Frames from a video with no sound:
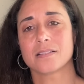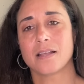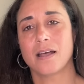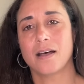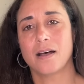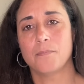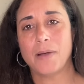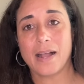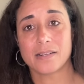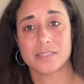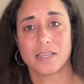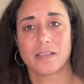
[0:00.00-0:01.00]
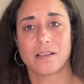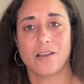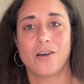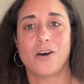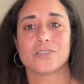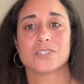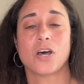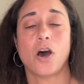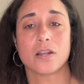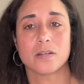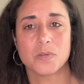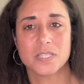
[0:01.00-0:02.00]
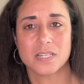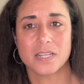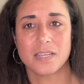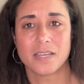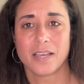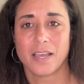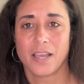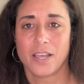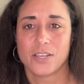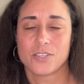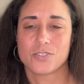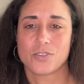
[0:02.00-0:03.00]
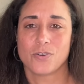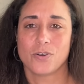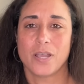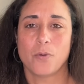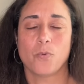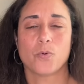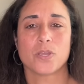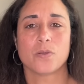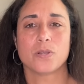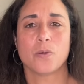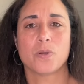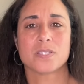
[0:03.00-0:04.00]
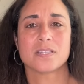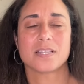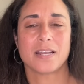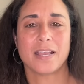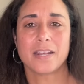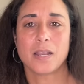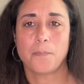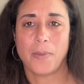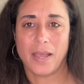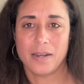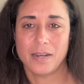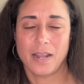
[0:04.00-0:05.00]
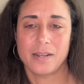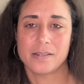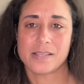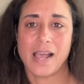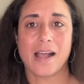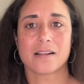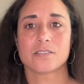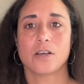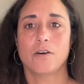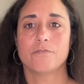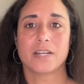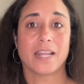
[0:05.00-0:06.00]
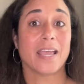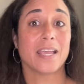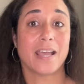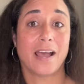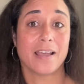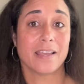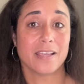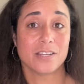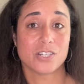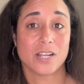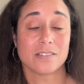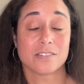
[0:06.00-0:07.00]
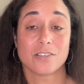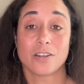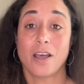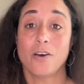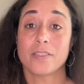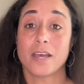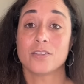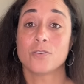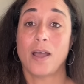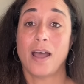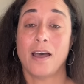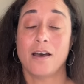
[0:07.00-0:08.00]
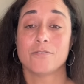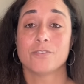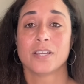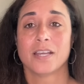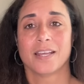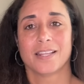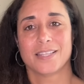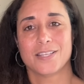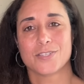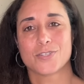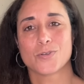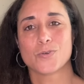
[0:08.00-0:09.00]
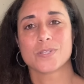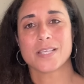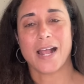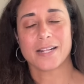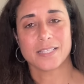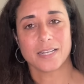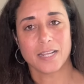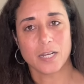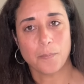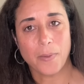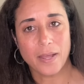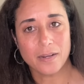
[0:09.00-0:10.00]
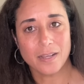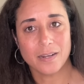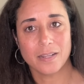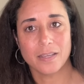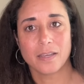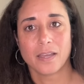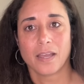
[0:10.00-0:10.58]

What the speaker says: acting autonomously. So it wasn't an independent act of an AI agent. So now that you have these tools acting independently,